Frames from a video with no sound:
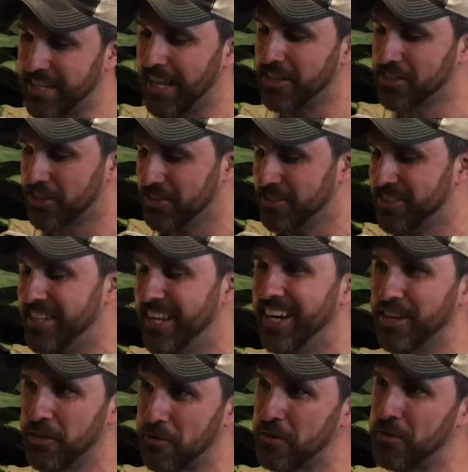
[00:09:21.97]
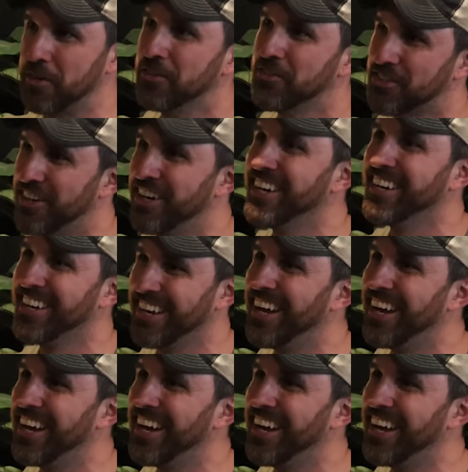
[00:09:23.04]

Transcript: Tyler Jordan's daddy over at Realtree.